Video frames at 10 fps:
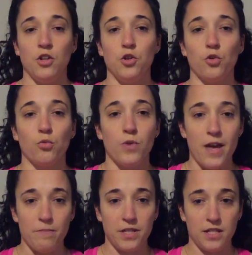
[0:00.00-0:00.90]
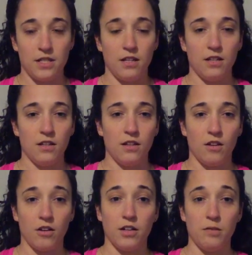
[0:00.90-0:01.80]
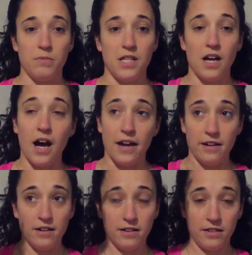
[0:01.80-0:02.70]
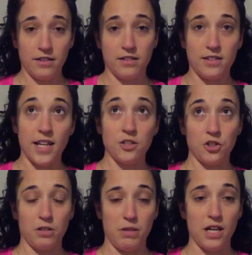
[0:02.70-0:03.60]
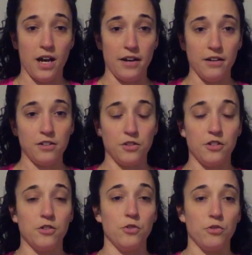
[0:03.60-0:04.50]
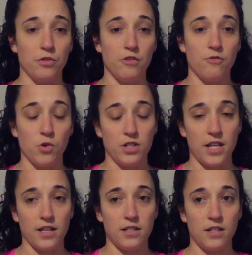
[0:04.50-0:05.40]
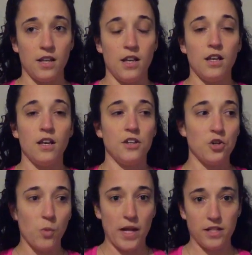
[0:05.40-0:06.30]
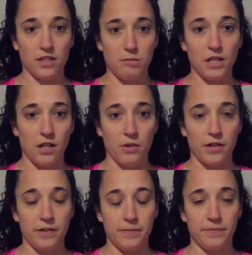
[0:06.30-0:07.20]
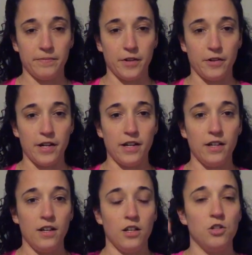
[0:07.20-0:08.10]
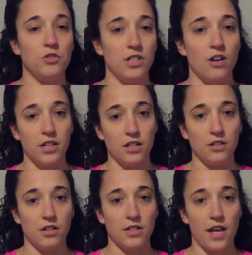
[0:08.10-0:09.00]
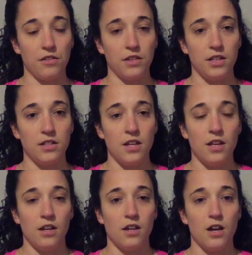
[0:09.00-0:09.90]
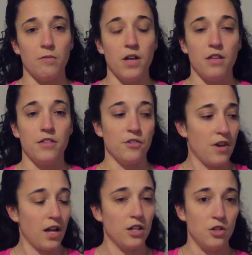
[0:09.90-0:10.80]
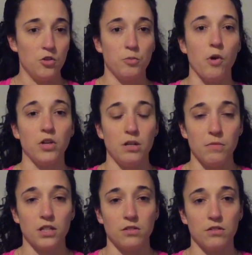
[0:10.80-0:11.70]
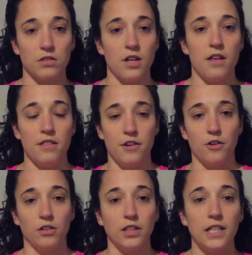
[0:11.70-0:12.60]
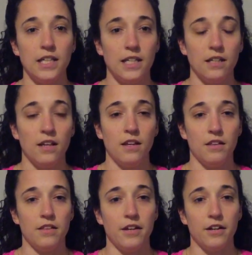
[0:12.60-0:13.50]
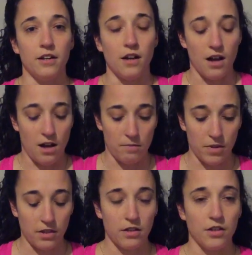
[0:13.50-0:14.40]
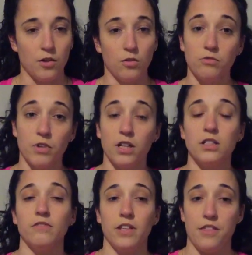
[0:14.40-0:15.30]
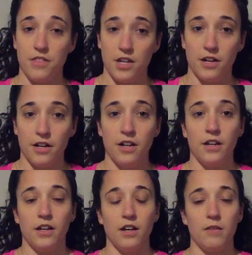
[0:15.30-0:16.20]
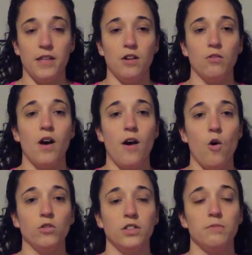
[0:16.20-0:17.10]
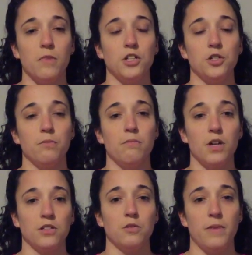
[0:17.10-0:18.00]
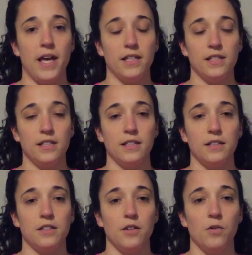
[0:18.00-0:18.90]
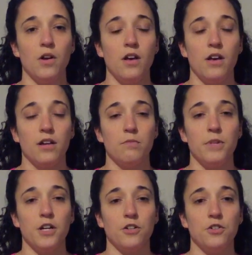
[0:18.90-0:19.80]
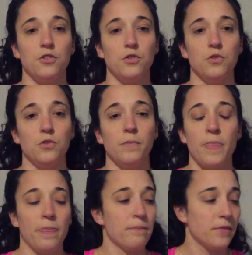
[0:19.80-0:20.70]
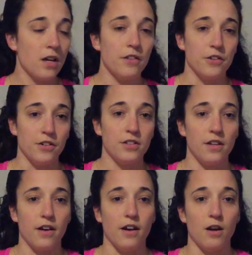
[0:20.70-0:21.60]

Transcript: your reps are going to be higher, sets are going to be higher, so you're going to do 3 or 4 sets, and your weight's going to be lower. All right, you all the endurance athletes, they're not huge, bulky muscles. They're lean, they're, relatively thinner. They don't hold as much muscle mass. So compared to others,